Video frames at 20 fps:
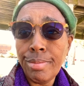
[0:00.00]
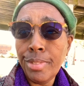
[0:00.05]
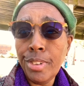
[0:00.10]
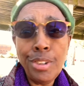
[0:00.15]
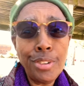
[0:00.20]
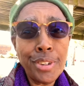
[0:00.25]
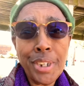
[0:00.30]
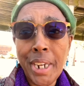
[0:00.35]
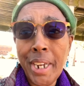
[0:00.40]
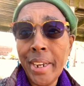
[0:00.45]

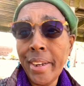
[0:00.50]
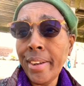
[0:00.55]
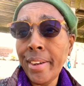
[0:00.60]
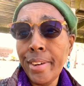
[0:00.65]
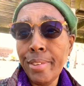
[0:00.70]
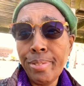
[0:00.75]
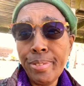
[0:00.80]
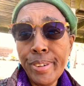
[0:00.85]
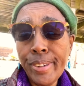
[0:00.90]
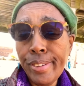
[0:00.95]
You can't
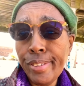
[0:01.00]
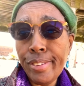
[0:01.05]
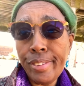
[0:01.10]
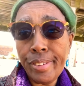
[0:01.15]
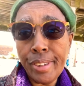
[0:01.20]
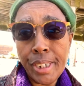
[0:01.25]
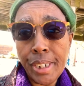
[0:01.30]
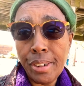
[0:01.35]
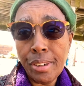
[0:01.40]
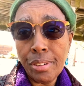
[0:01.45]
give
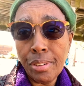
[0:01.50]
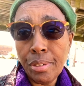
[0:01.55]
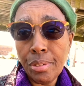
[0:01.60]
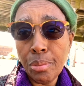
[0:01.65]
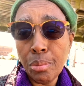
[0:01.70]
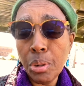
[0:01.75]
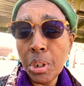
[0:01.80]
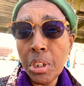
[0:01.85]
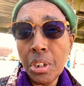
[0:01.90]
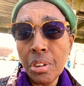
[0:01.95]
consent
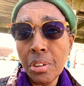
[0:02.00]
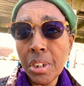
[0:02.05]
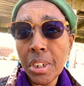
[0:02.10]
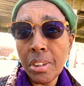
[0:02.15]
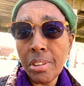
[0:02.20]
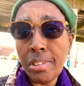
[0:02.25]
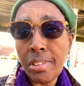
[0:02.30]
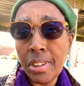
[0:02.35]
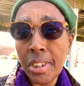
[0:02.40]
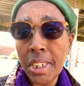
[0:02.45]
when you're
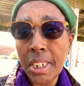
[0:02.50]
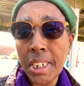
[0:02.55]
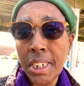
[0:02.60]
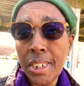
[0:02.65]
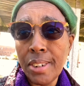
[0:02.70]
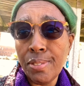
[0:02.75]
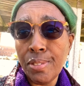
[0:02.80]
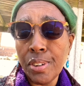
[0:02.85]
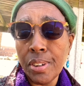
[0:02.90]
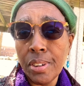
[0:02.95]

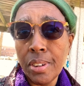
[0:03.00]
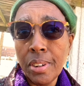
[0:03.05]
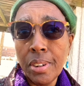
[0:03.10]
enslaved.